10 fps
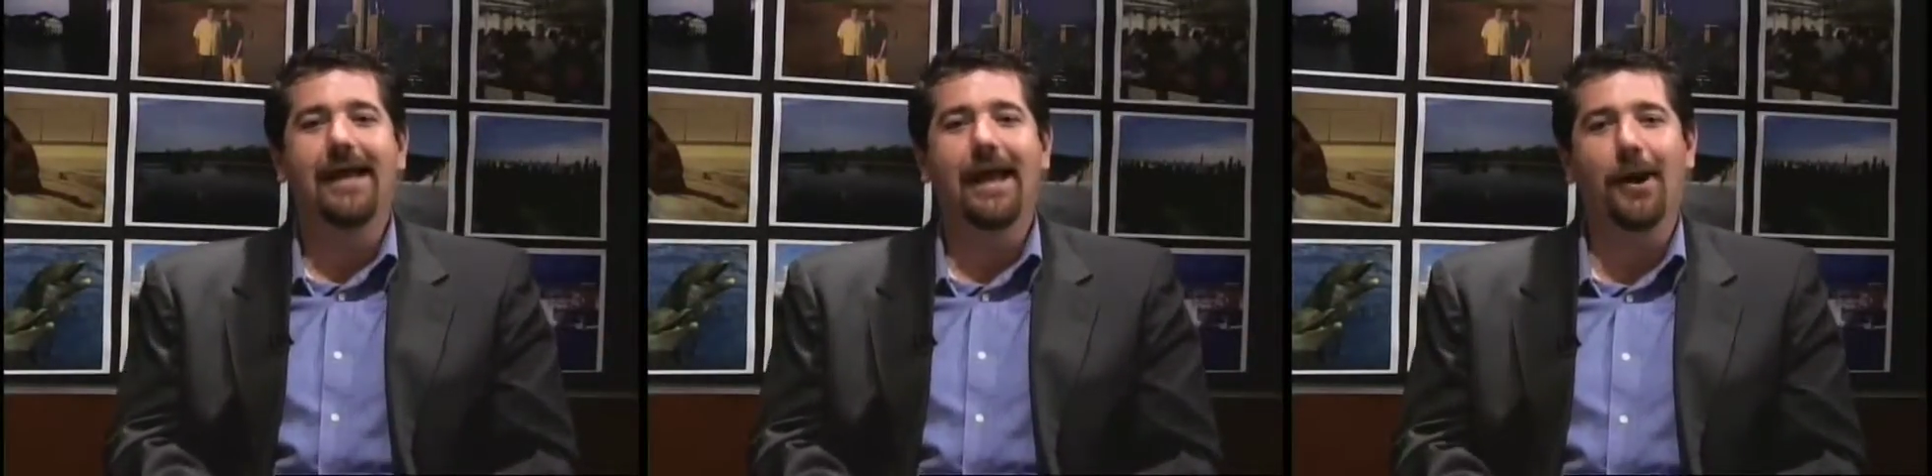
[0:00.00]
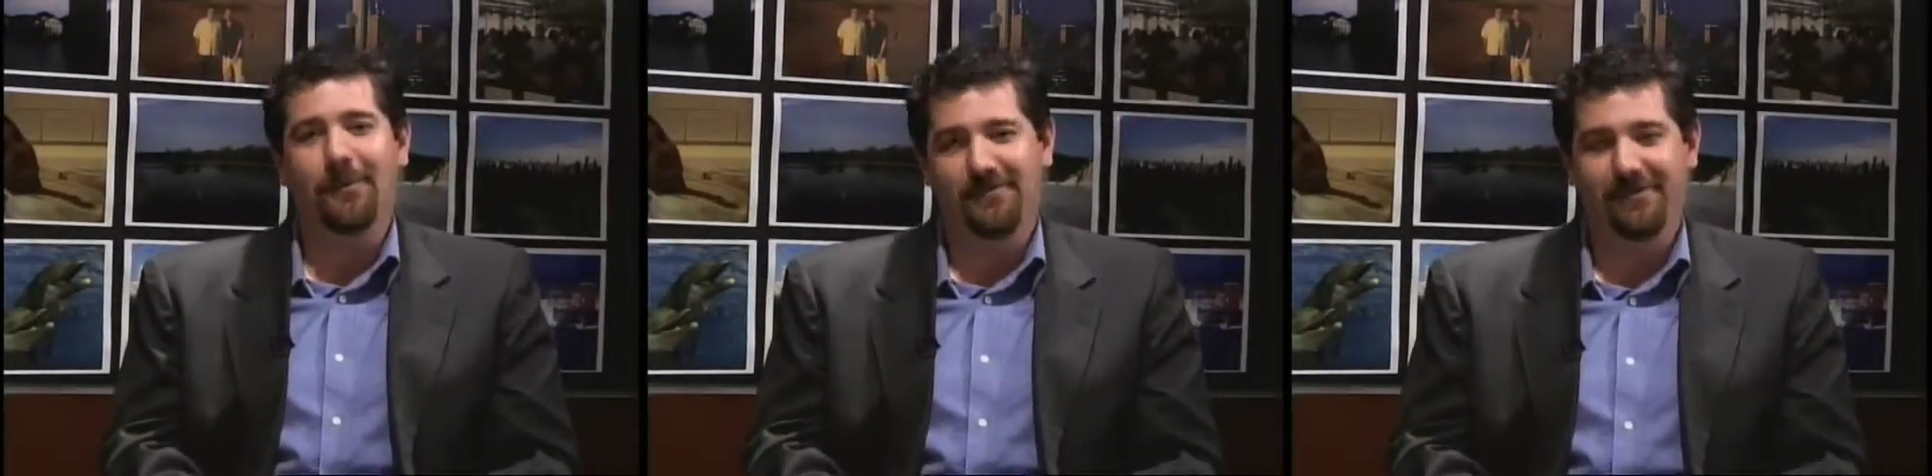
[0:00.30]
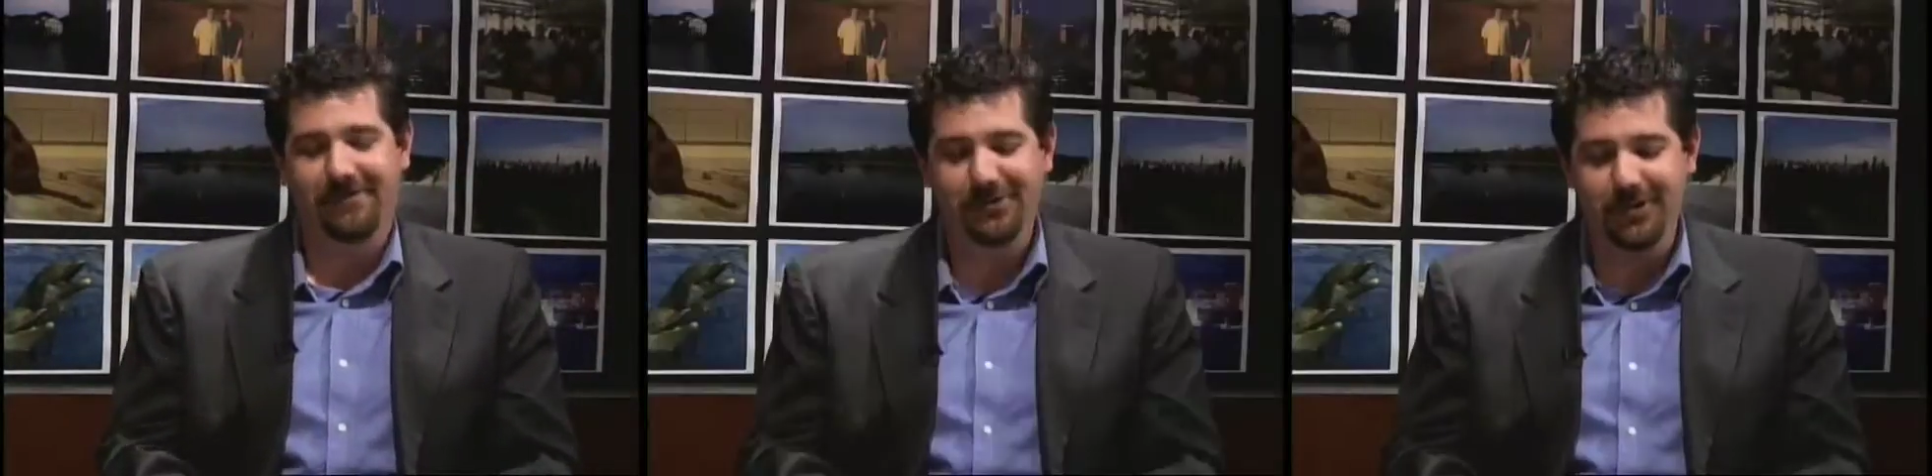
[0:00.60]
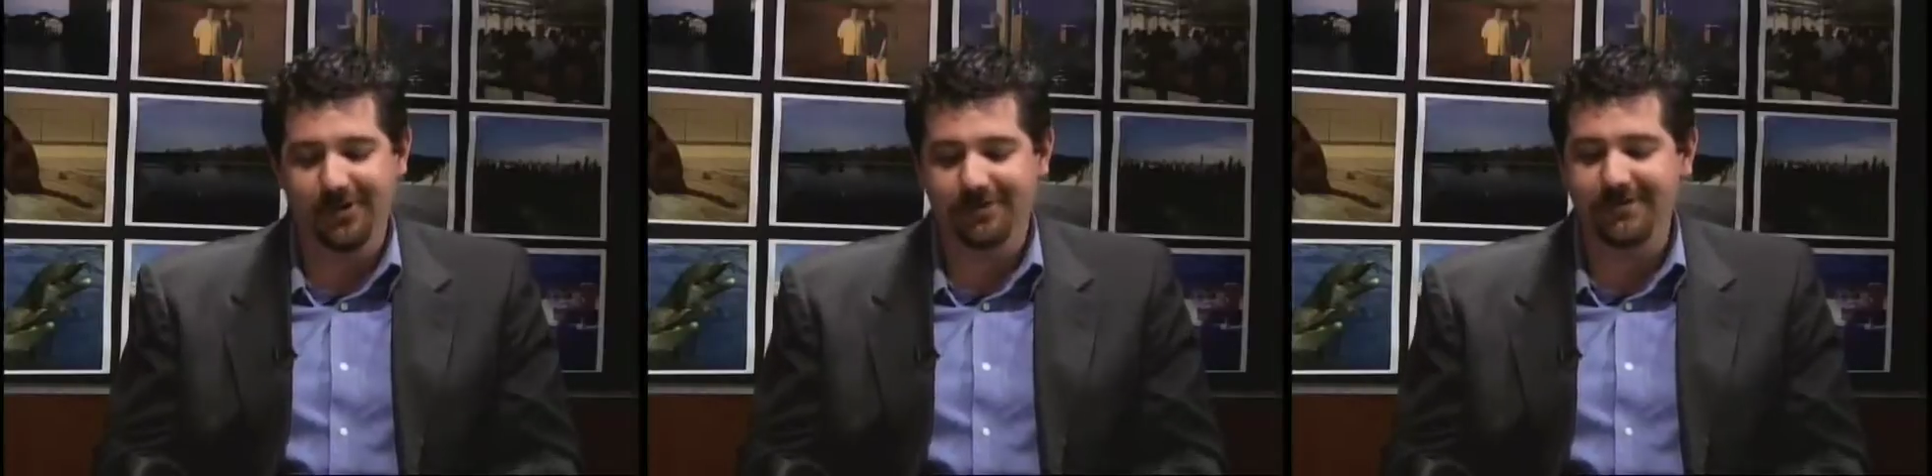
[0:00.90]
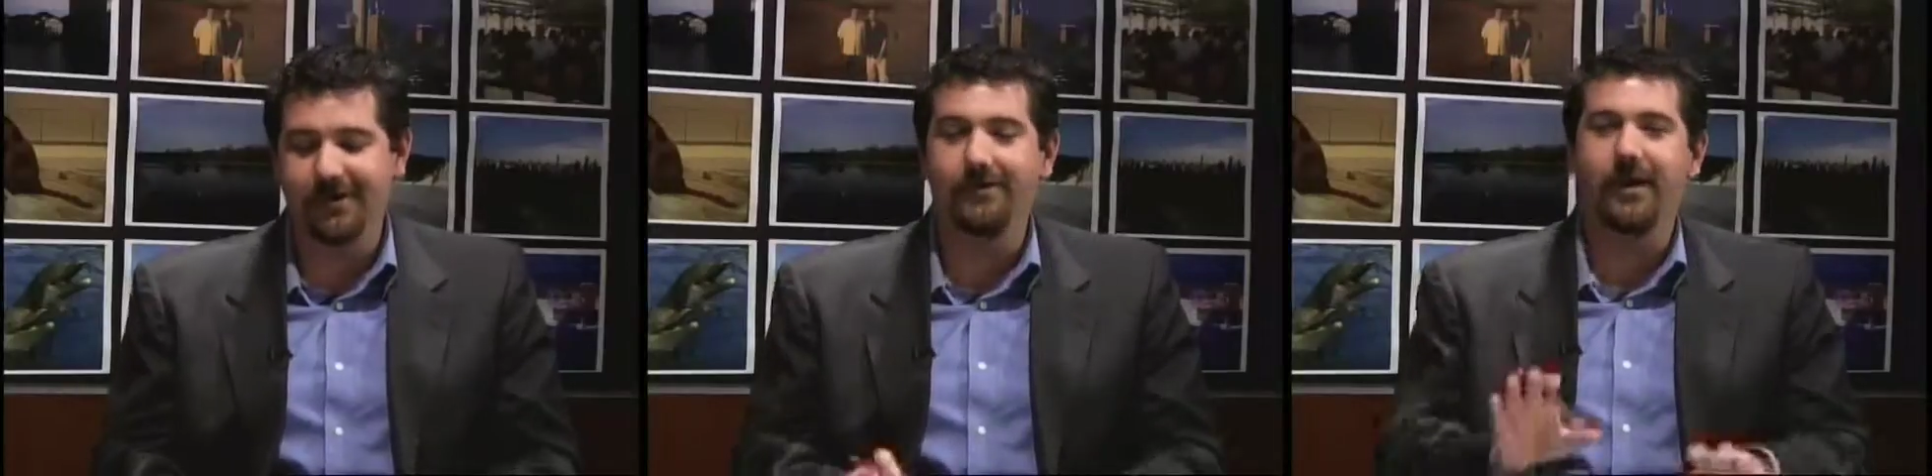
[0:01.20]
helpful to you.
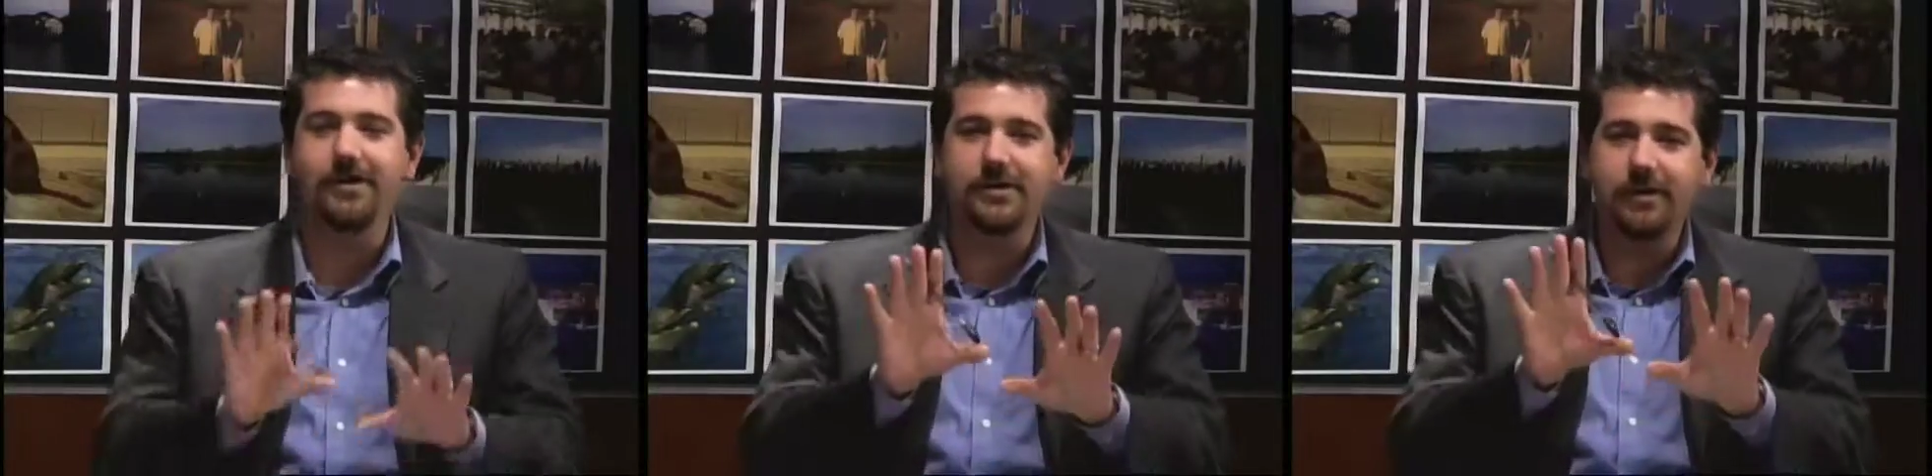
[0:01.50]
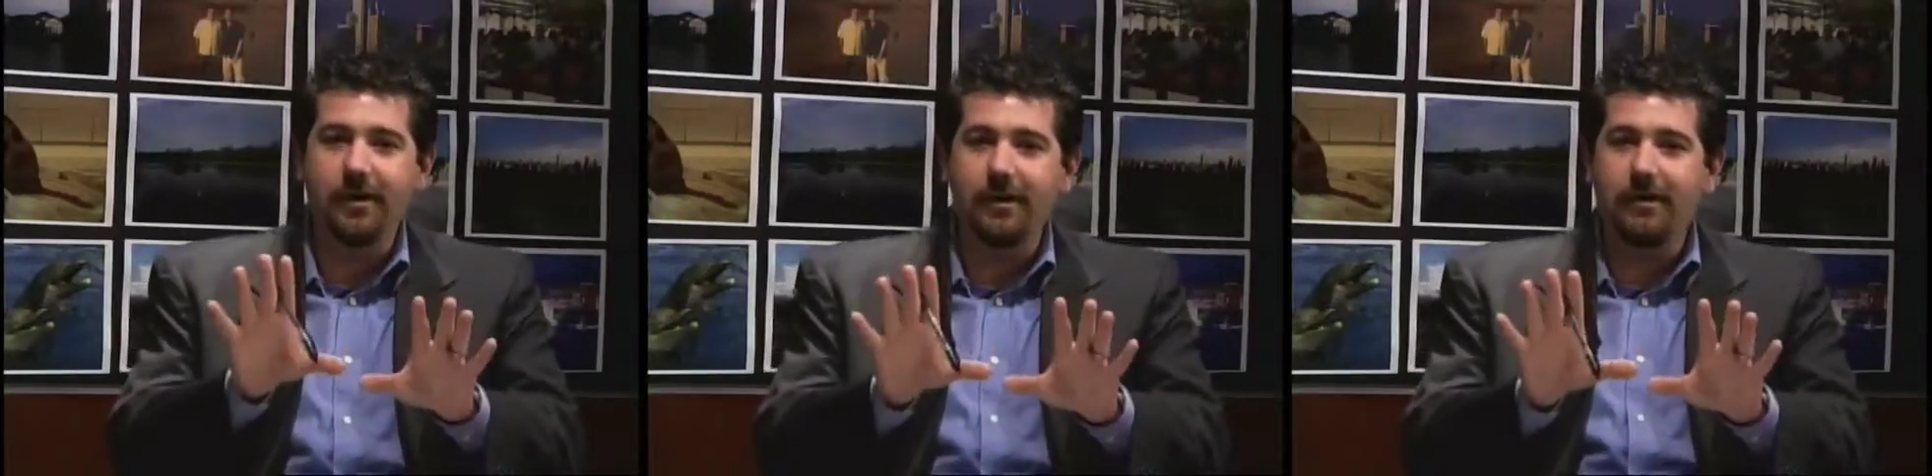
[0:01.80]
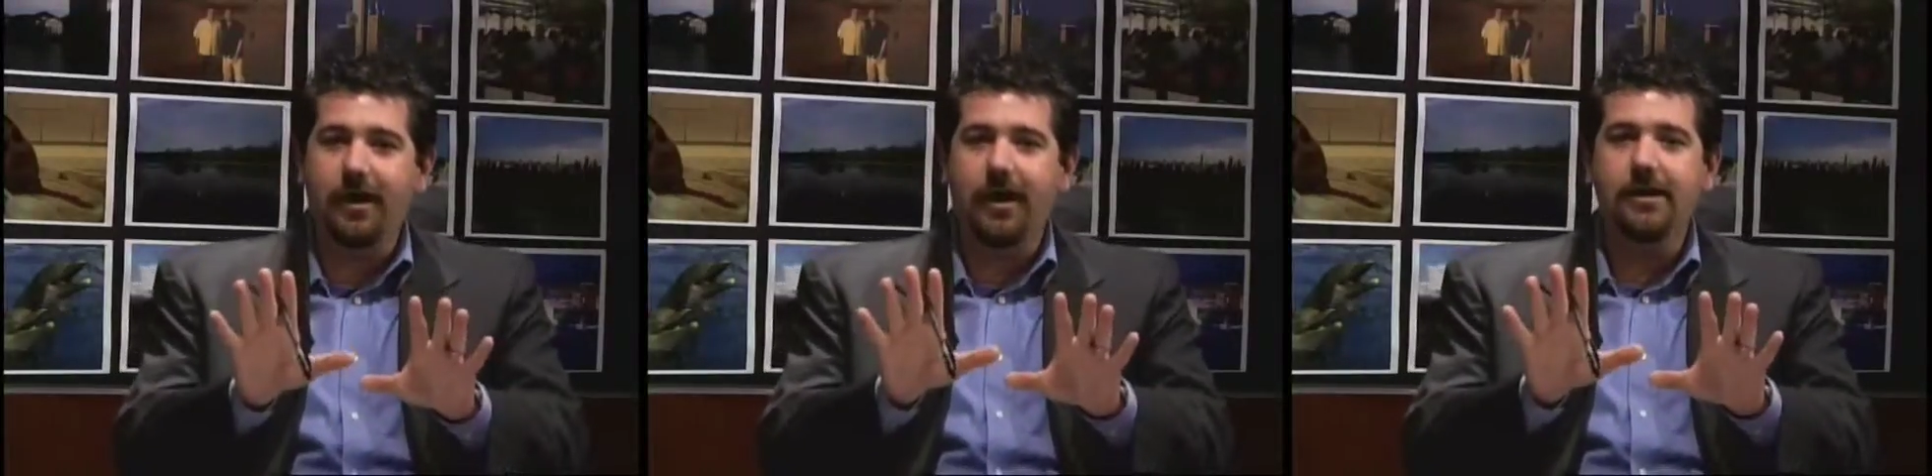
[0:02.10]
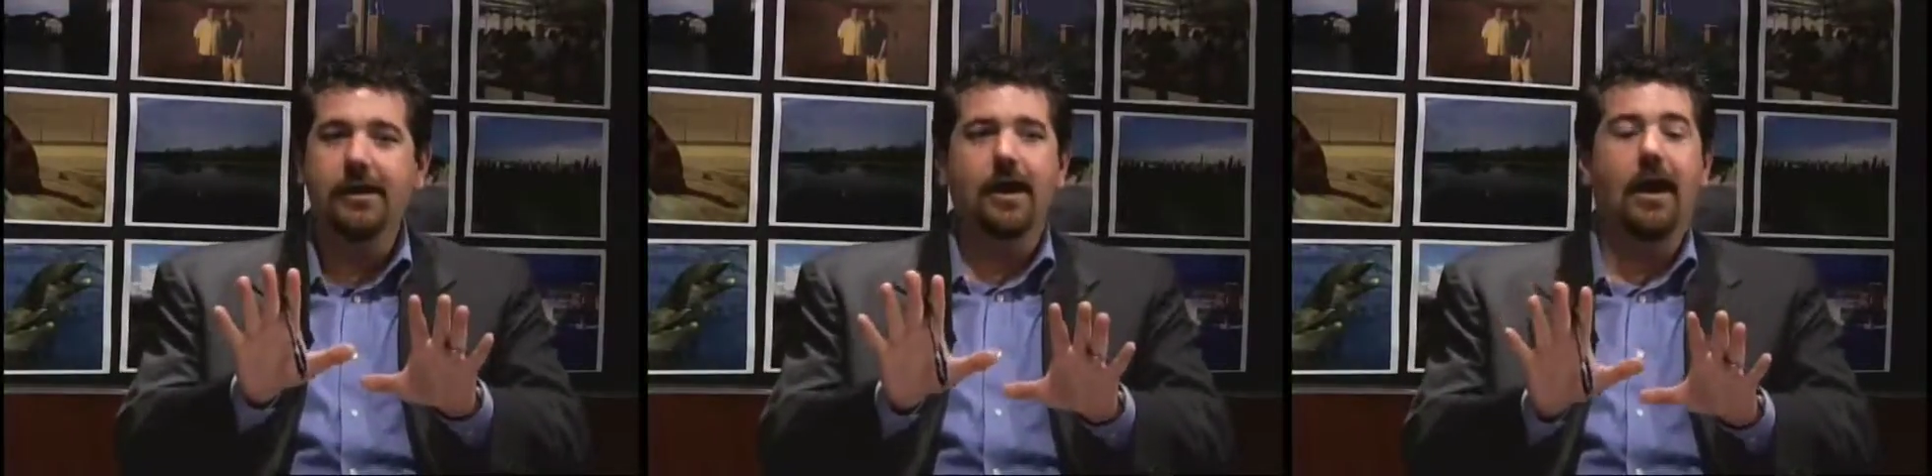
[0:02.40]
So just a little thought.